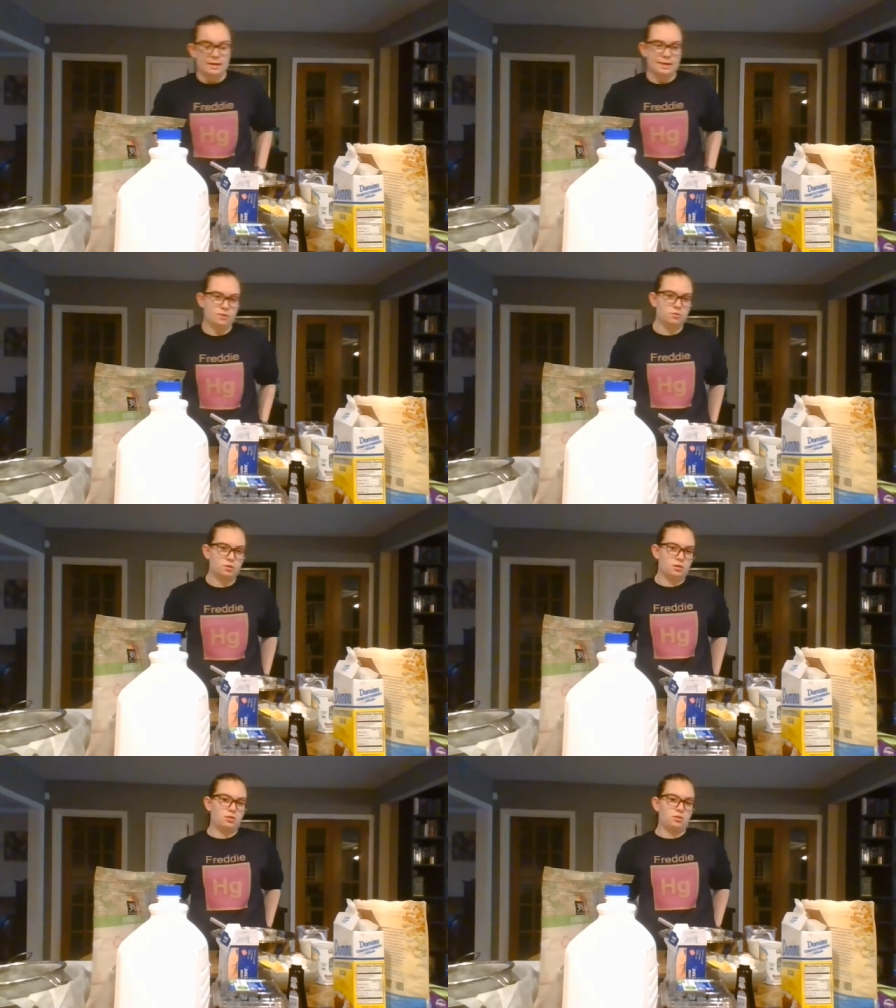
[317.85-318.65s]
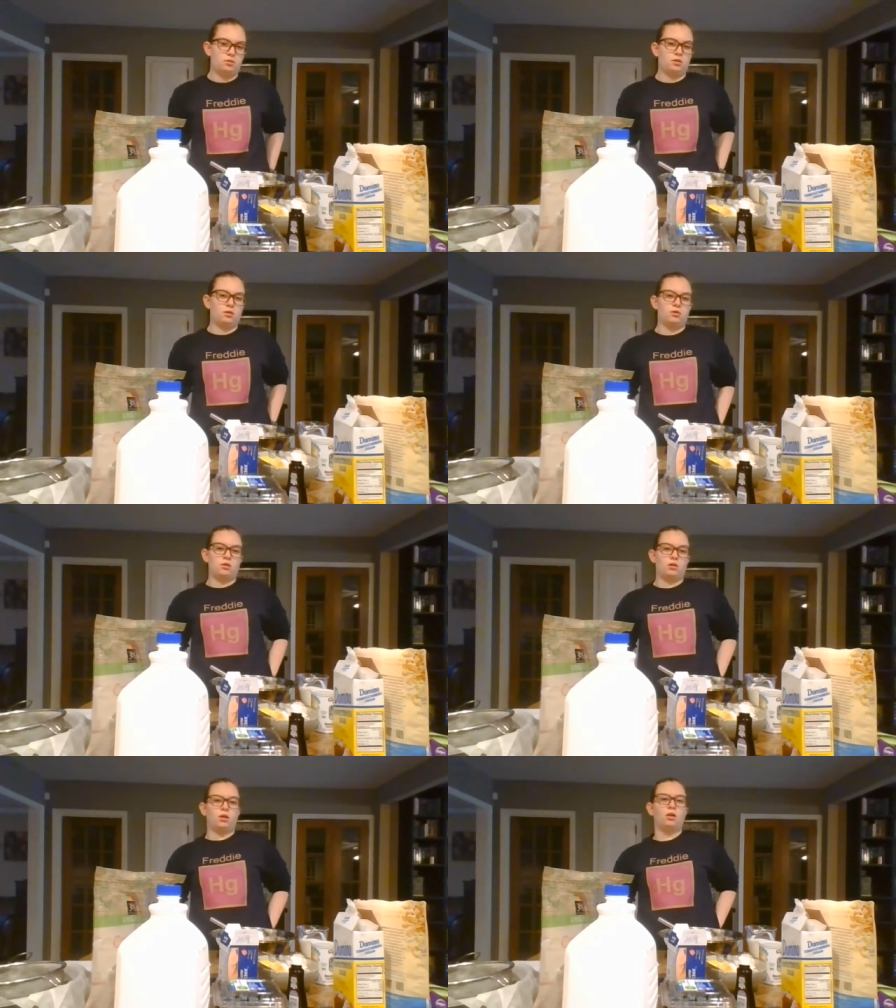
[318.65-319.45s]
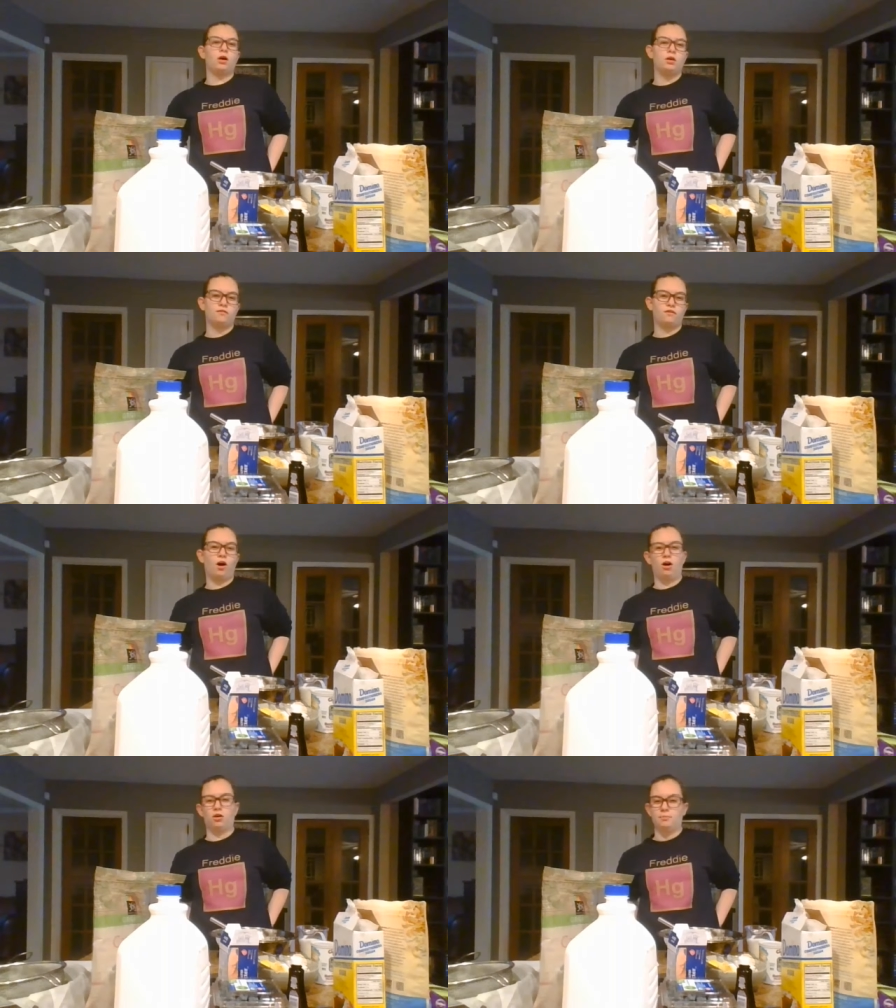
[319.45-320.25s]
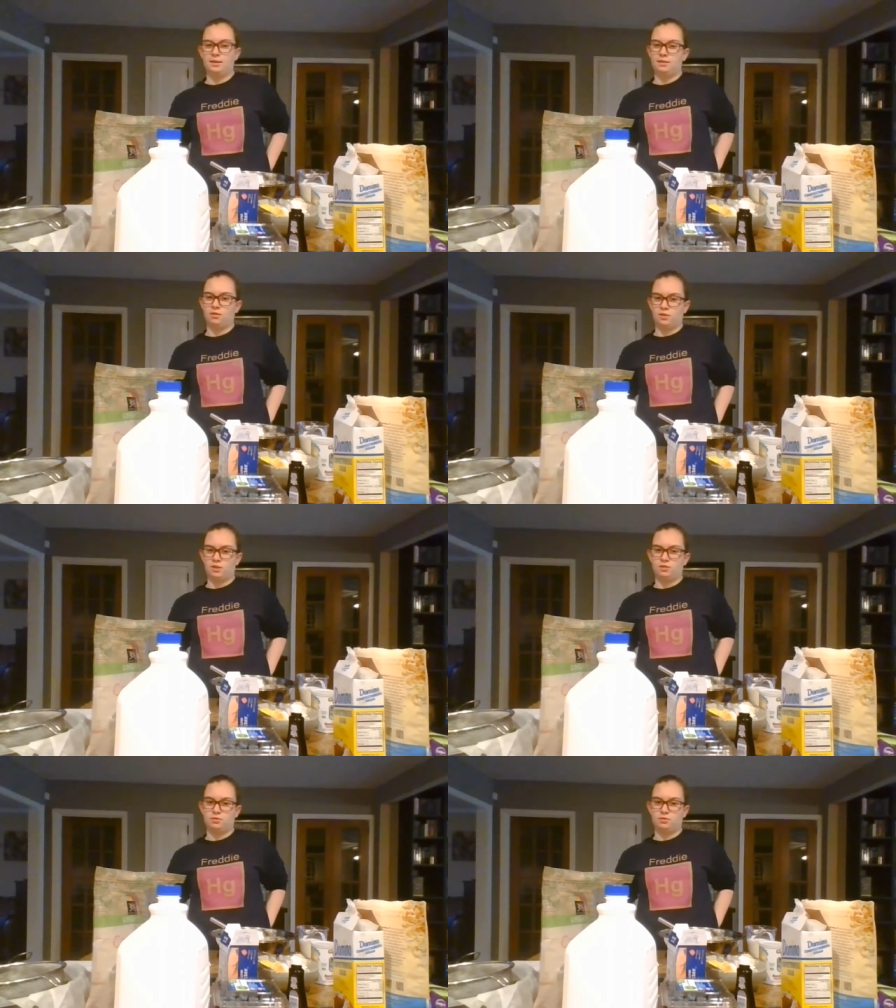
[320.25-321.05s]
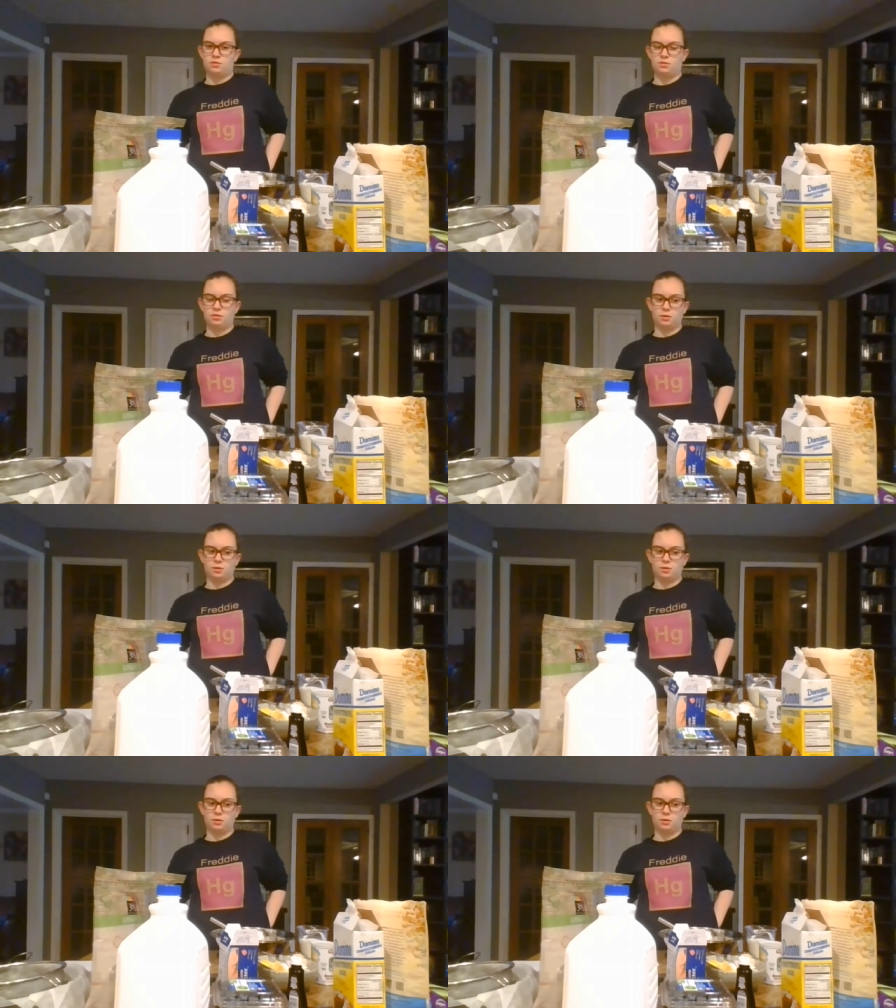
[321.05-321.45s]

It uses a lot of automated things,